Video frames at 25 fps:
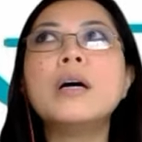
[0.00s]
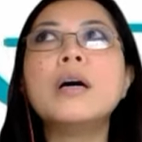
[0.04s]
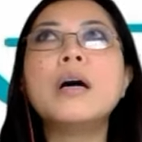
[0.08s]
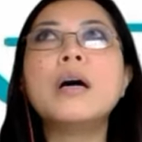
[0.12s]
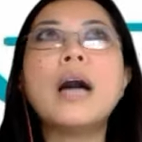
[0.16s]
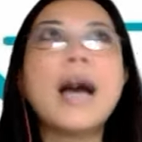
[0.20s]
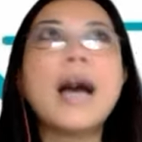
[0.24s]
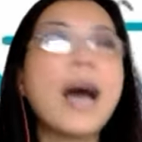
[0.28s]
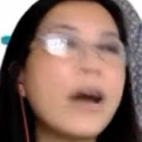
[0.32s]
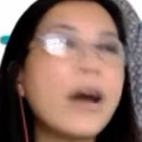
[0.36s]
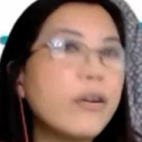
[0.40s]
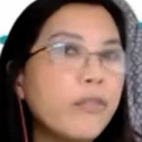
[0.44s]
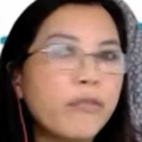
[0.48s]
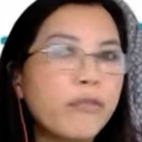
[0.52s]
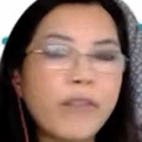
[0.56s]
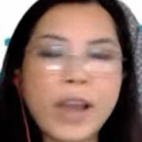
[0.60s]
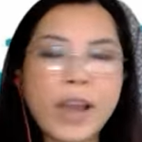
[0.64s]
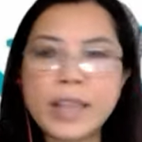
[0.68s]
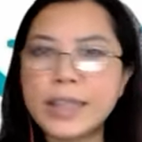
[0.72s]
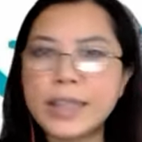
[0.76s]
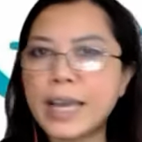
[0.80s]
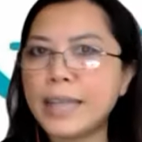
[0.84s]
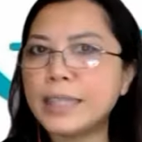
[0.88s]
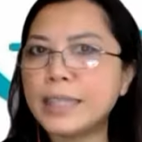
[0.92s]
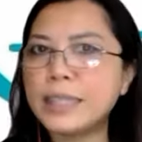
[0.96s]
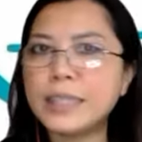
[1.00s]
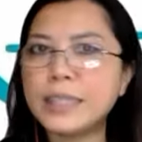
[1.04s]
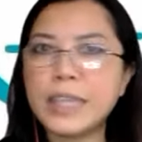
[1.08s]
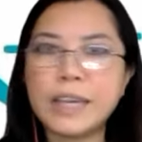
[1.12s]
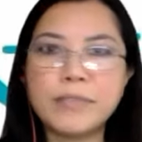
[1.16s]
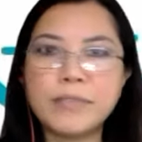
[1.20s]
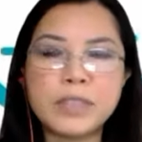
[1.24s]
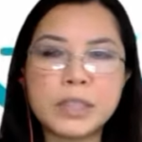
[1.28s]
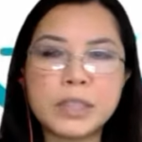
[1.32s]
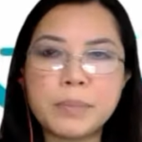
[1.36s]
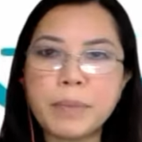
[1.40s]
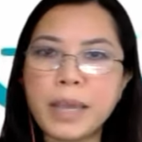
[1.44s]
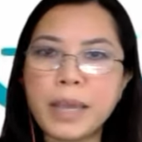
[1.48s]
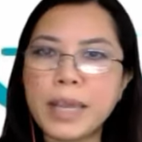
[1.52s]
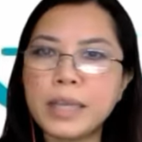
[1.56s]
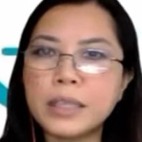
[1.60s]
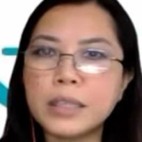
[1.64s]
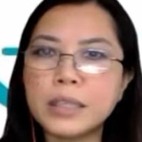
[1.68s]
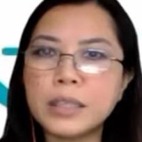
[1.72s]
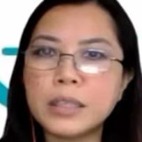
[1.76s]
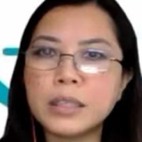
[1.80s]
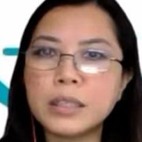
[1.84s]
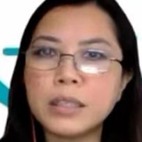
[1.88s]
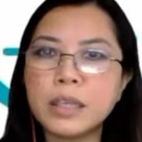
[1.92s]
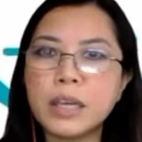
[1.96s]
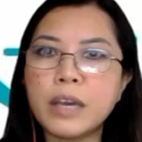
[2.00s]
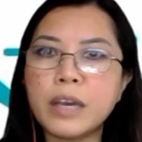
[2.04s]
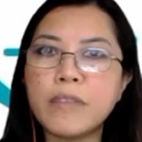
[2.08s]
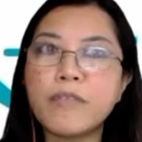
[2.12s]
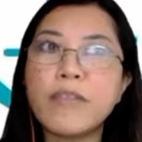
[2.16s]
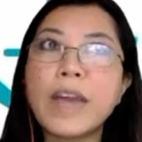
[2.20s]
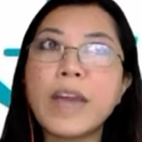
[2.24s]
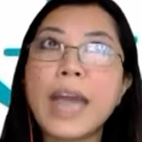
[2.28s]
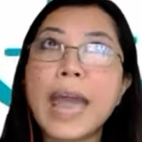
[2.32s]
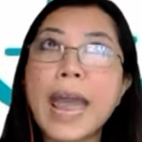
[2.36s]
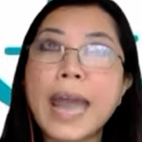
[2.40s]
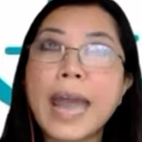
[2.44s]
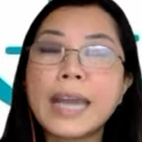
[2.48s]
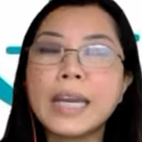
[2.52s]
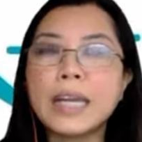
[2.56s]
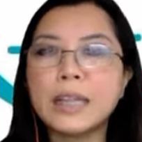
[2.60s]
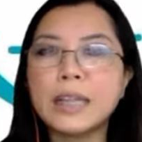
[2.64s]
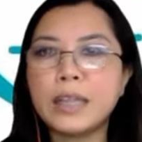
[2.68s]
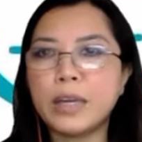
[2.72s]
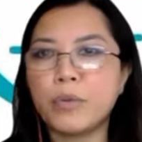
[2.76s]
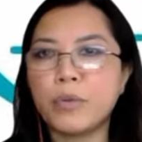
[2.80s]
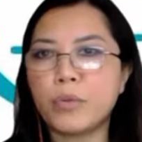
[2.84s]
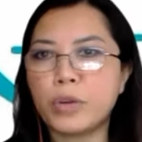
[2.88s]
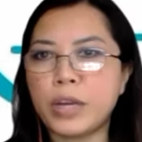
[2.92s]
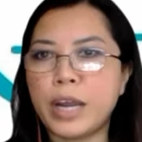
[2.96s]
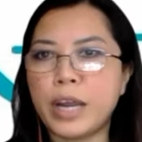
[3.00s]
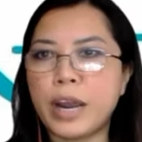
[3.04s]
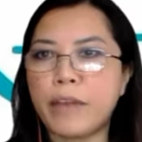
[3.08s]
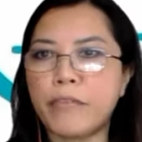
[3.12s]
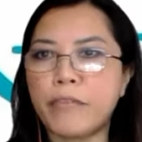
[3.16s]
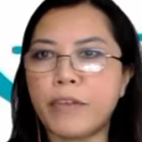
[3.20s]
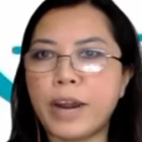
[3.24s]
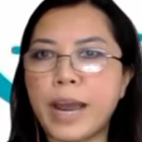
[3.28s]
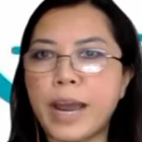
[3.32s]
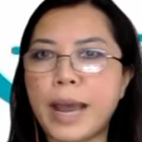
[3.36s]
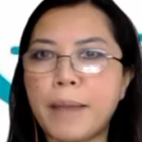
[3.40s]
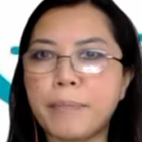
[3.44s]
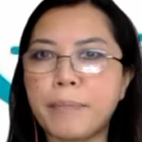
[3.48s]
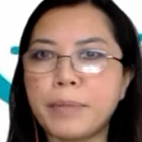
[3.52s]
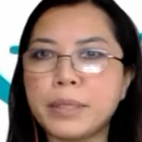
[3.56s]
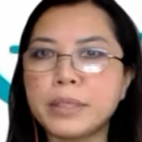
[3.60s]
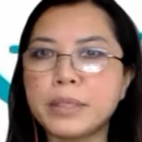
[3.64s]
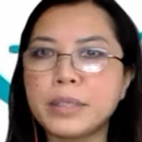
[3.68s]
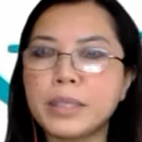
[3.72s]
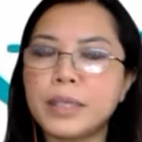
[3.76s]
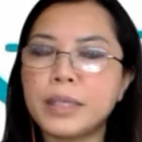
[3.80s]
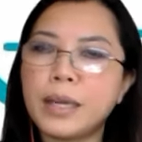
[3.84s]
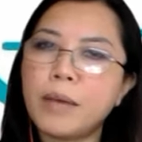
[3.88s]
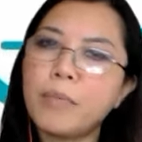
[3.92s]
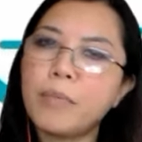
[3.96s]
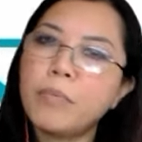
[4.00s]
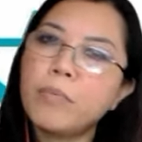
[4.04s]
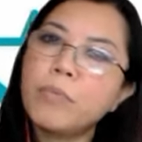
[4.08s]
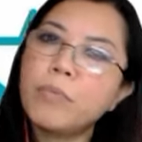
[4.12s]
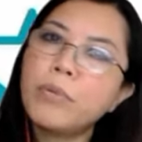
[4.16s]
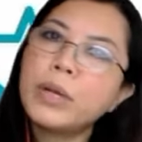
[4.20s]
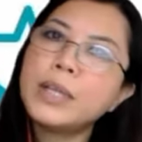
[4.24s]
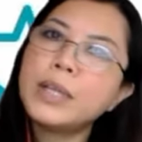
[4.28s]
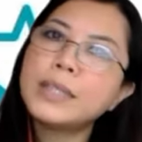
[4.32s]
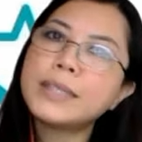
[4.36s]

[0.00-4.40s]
how to find that safe space if anything were to ever happen to them? What is